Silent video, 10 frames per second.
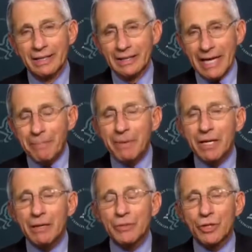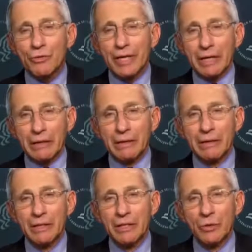That becomes critical
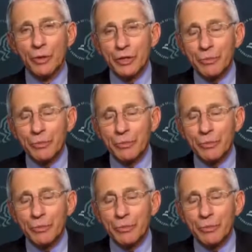when you